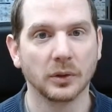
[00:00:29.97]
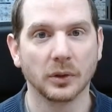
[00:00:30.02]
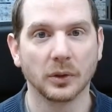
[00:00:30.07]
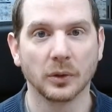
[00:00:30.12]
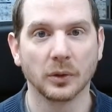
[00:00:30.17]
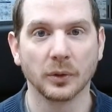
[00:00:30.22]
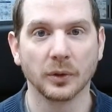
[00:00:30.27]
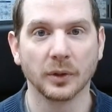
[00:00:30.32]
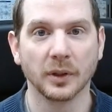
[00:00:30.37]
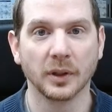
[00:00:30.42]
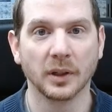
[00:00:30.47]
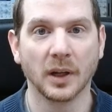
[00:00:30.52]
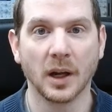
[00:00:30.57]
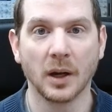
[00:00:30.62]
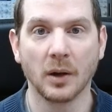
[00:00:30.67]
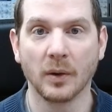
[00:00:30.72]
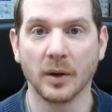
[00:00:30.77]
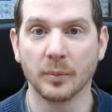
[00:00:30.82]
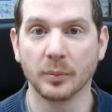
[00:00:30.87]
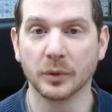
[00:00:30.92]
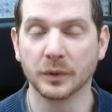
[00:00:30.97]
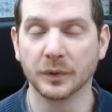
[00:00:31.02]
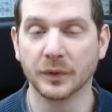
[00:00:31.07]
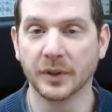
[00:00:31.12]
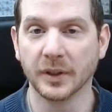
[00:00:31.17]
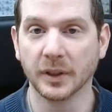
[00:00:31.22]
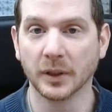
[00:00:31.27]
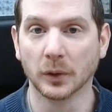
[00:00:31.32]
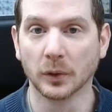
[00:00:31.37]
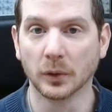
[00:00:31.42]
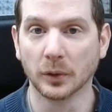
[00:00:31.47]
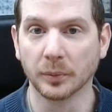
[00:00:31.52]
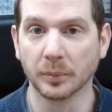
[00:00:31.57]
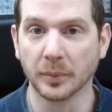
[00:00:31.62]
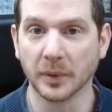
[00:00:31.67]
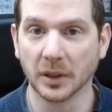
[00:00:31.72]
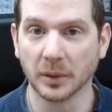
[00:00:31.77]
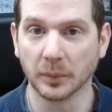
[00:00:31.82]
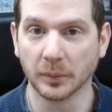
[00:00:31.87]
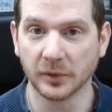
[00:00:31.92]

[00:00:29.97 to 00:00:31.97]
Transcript: on how I moved the old milling